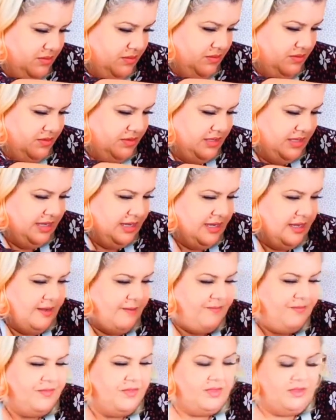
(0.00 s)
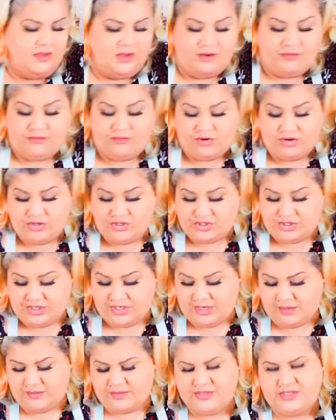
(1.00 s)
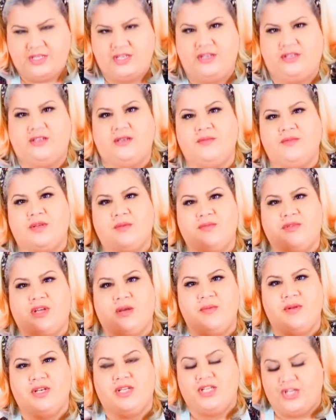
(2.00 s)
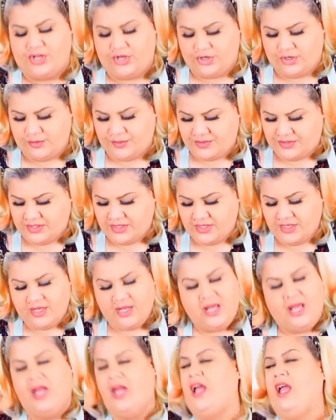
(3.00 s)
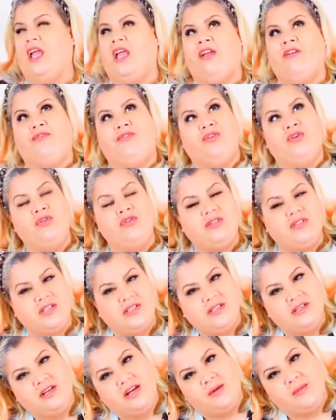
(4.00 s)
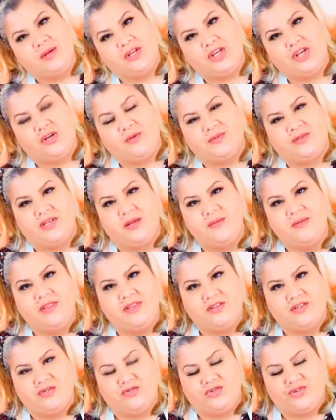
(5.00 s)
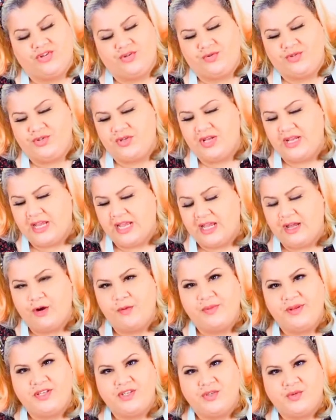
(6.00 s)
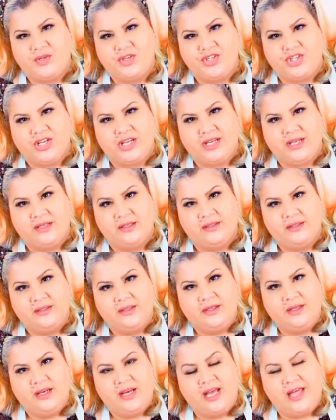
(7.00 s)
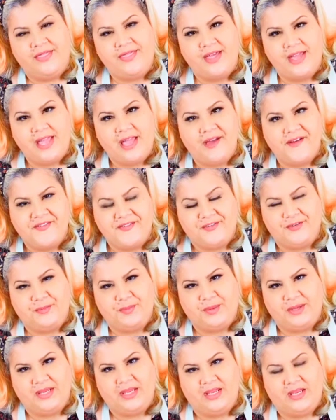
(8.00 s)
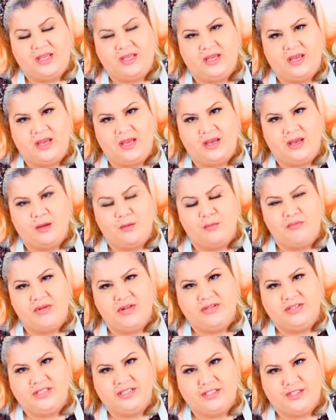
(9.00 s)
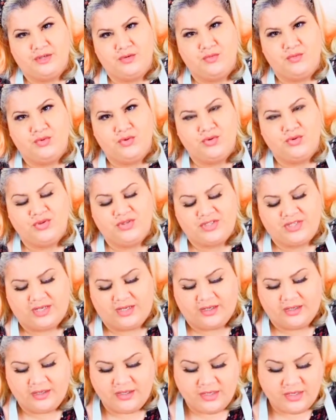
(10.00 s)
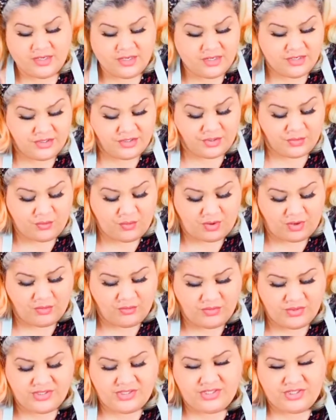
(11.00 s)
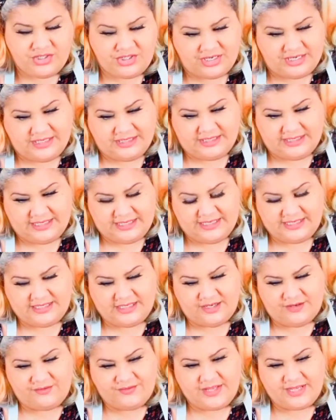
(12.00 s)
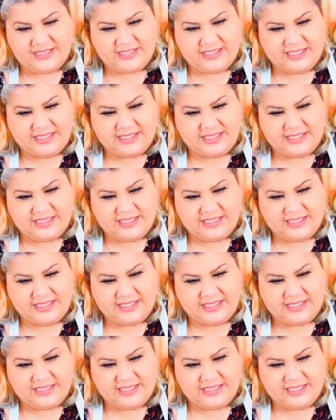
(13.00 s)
There. I've crunched it up because they sometimes come in cubes. If yours doesn't come in cubes, some of the stock cubes you can get are a bit squishy and they have to be melted in water. So what I would suggest is, if that's the